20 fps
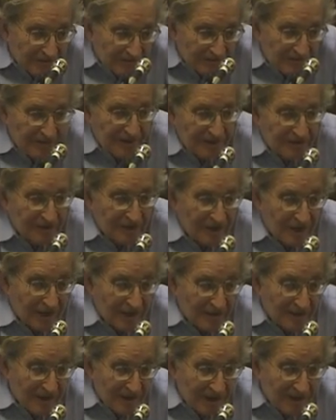Well,
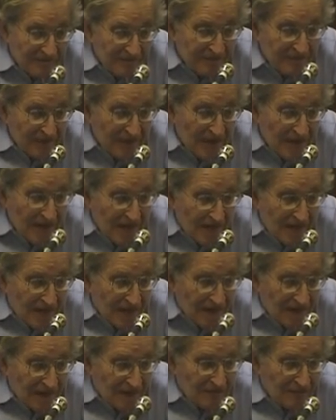that's
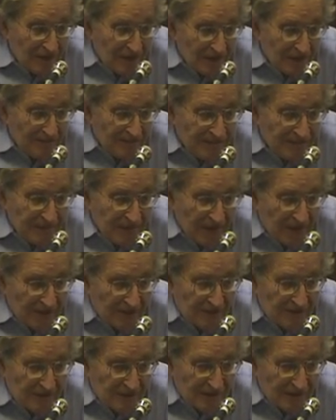1985,